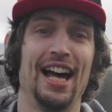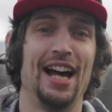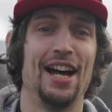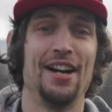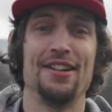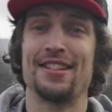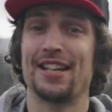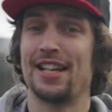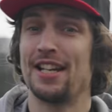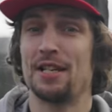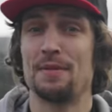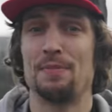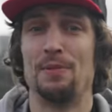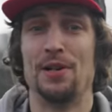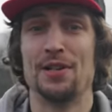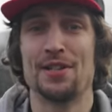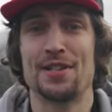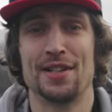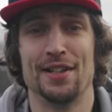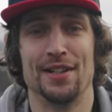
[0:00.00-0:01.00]
How to get
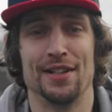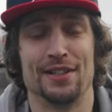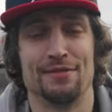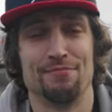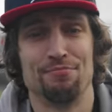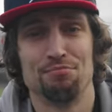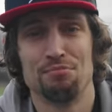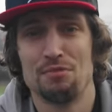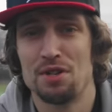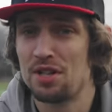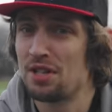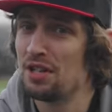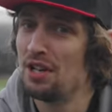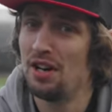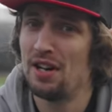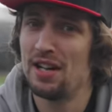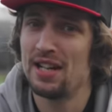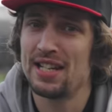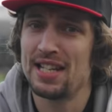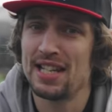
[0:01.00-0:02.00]
sponsored. It's
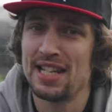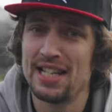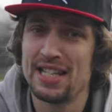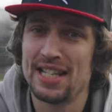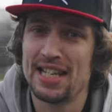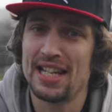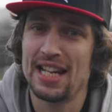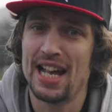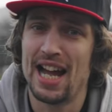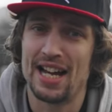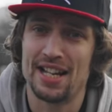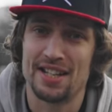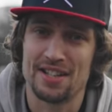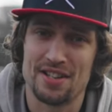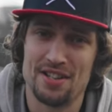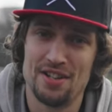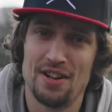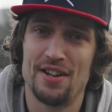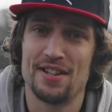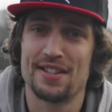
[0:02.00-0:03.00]
not as easy and
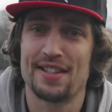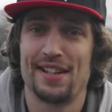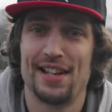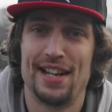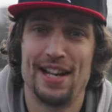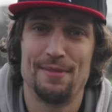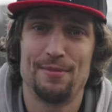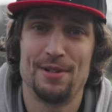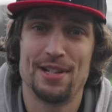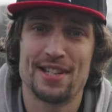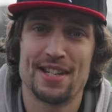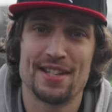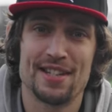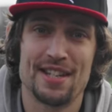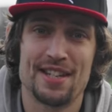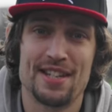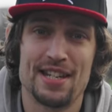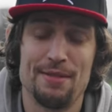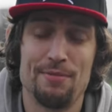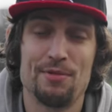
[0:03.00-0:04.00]
it's not as glamorous as
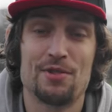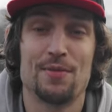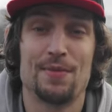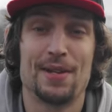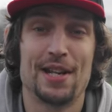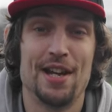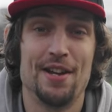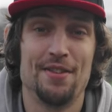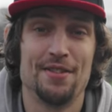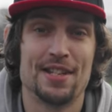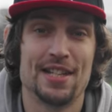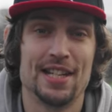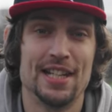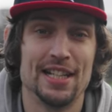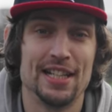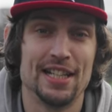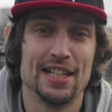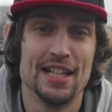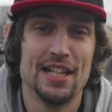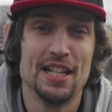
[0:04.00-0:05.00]
it seems from the
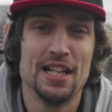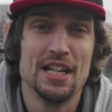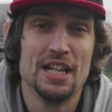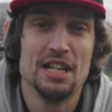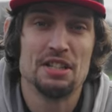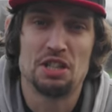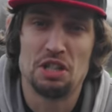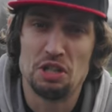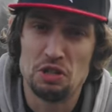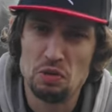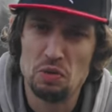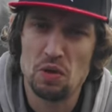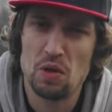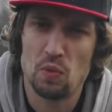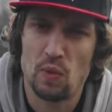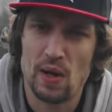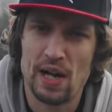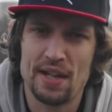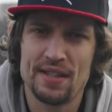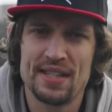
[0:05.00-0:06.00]
outside. To do
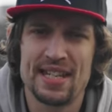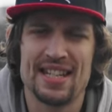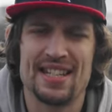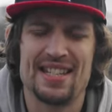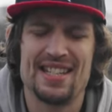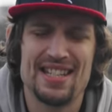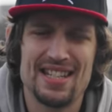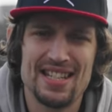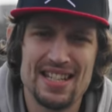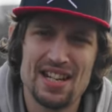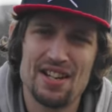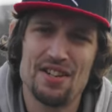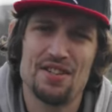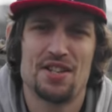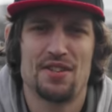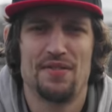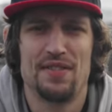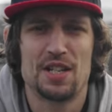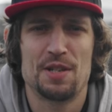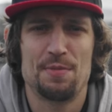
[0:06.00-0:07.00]
it well takes
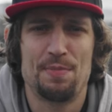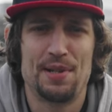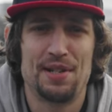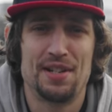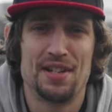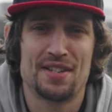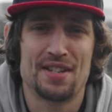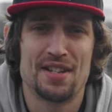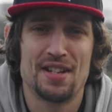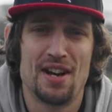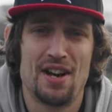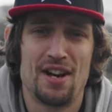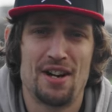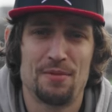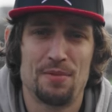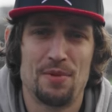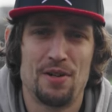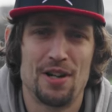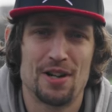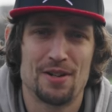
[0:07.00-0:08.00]
years of experience and
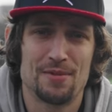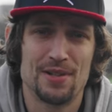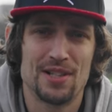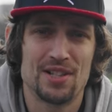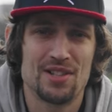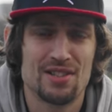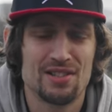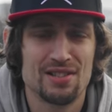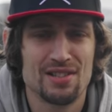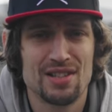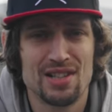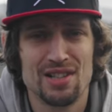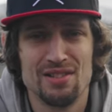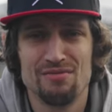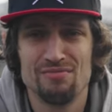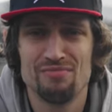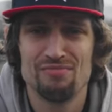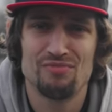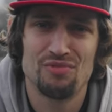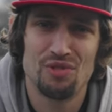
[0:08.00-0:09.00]
hard work, which
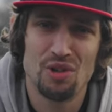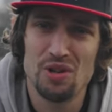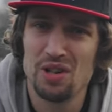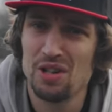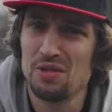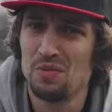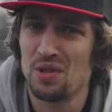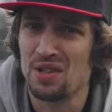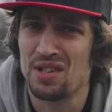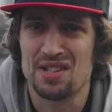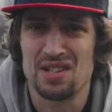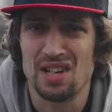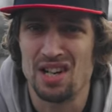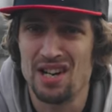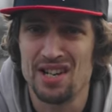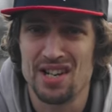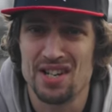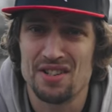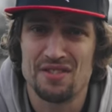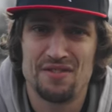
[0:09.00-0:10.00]
can ruin what
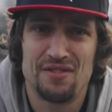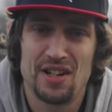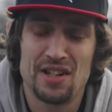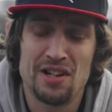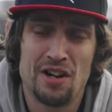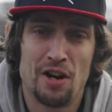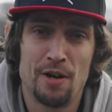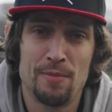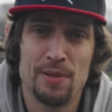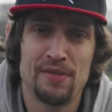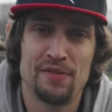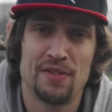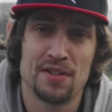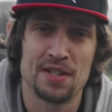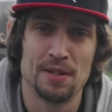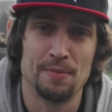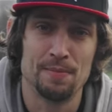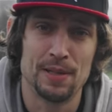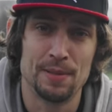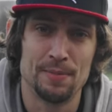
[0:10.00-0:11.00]
started as a fun hobby for
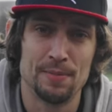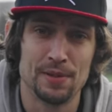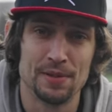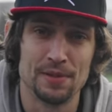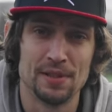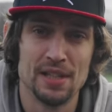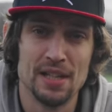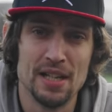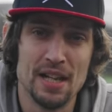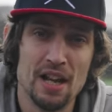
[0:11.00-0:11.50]
some people.